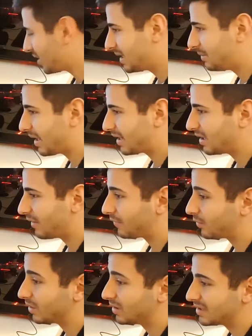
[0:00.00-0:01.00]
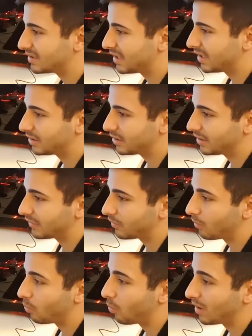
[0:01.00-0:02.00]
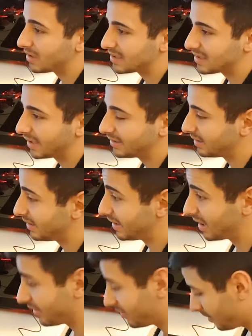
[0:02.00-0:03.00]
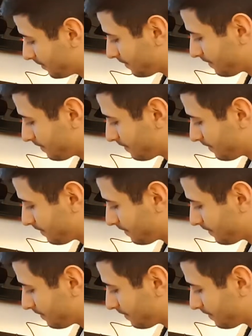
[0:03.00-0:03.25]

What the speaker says: seem like enough real estate to get from one side to the other